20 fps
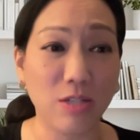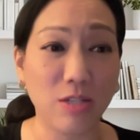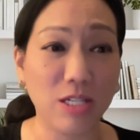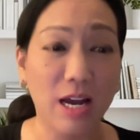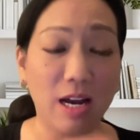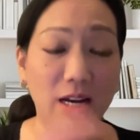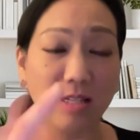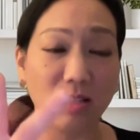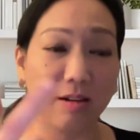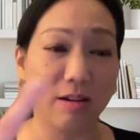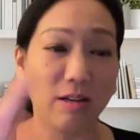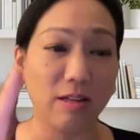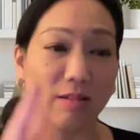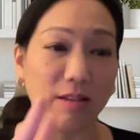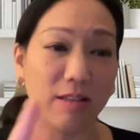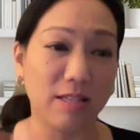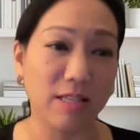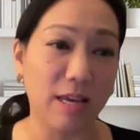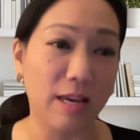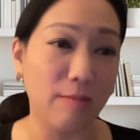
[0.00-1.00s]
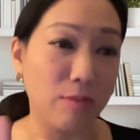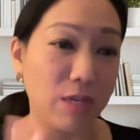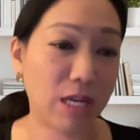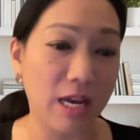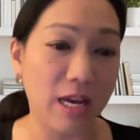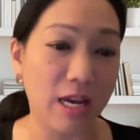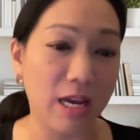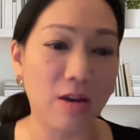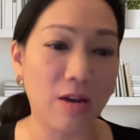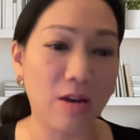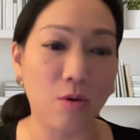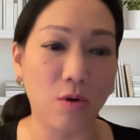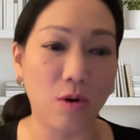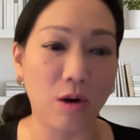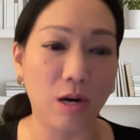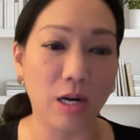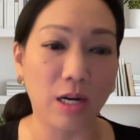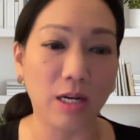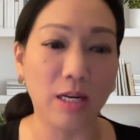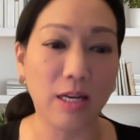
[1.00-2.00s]
tagged on the same day
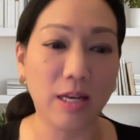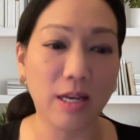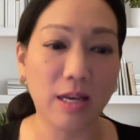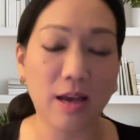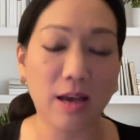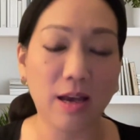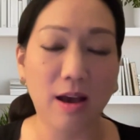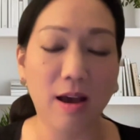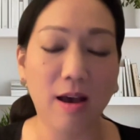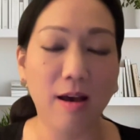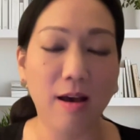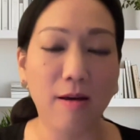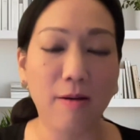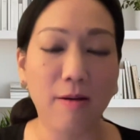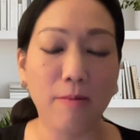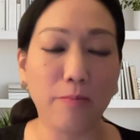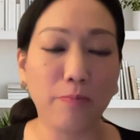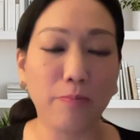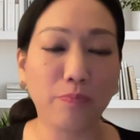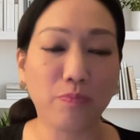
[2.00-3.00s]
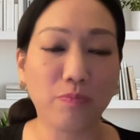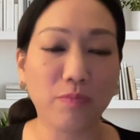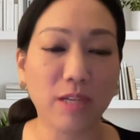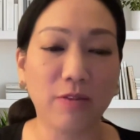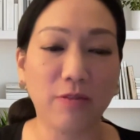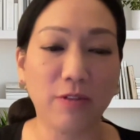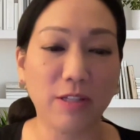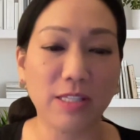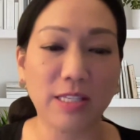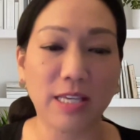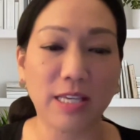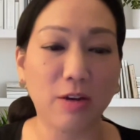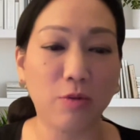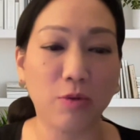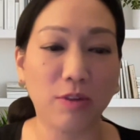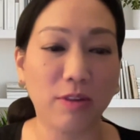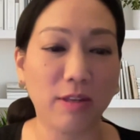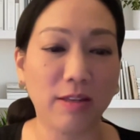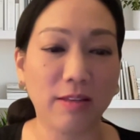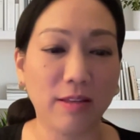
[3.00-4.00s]
or if it's
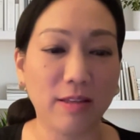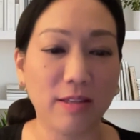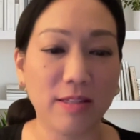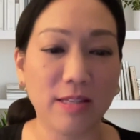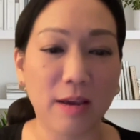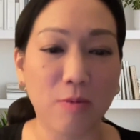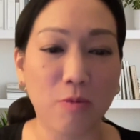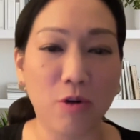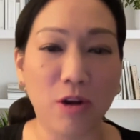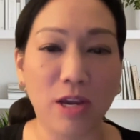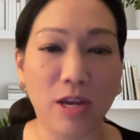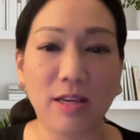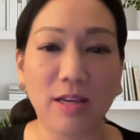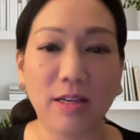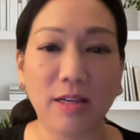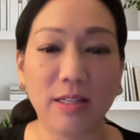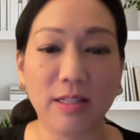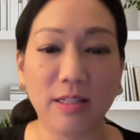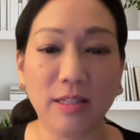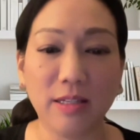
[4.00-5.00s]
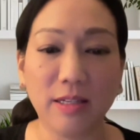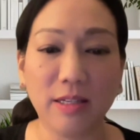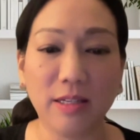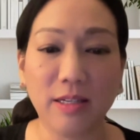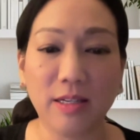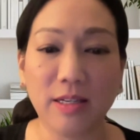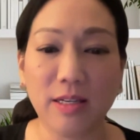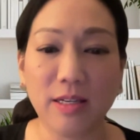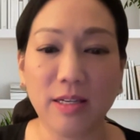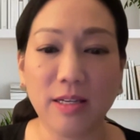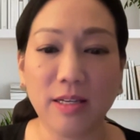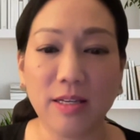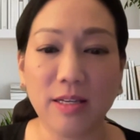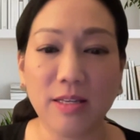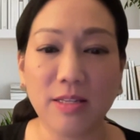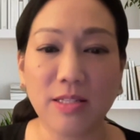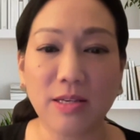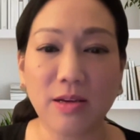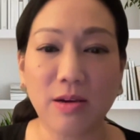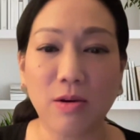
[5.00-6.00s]
like within the same week.
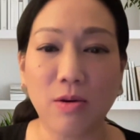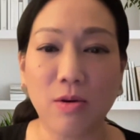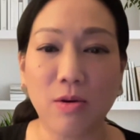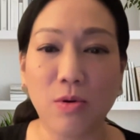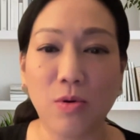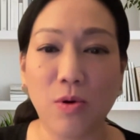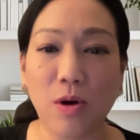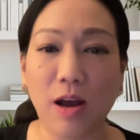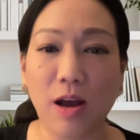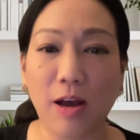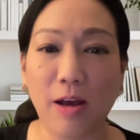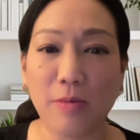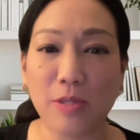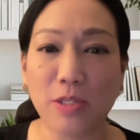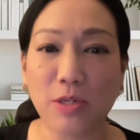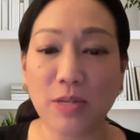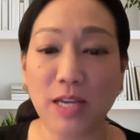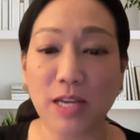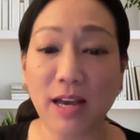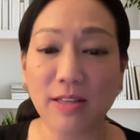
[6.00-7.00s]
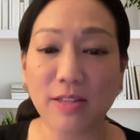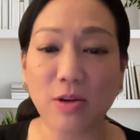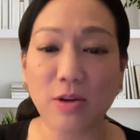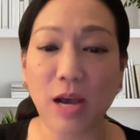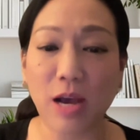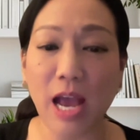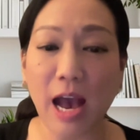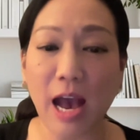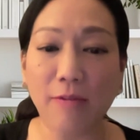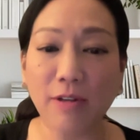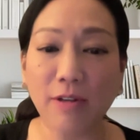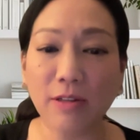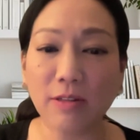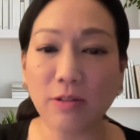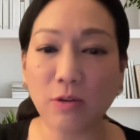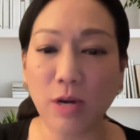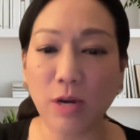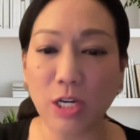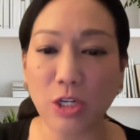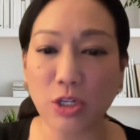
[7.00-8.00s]
So yeah, so I have a
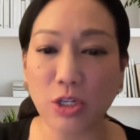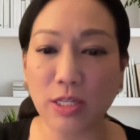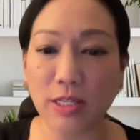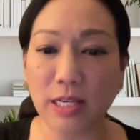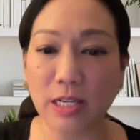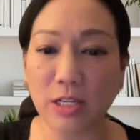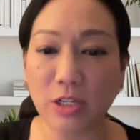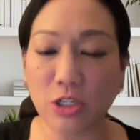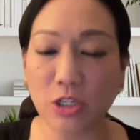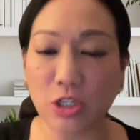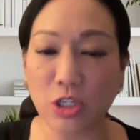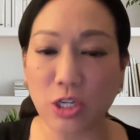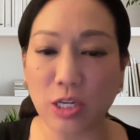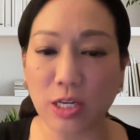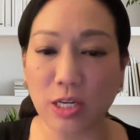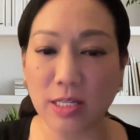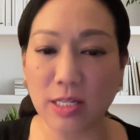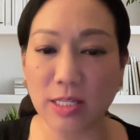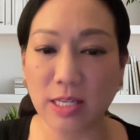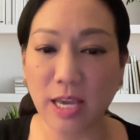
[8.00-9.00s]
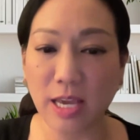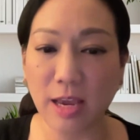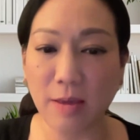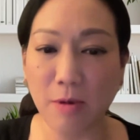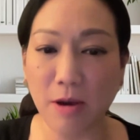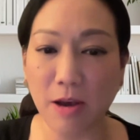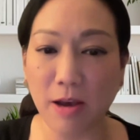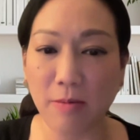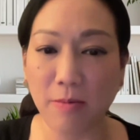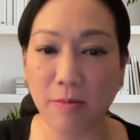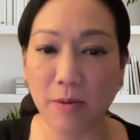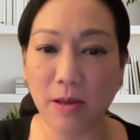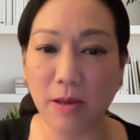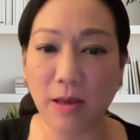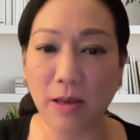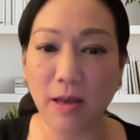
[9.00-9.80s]
question that just came up.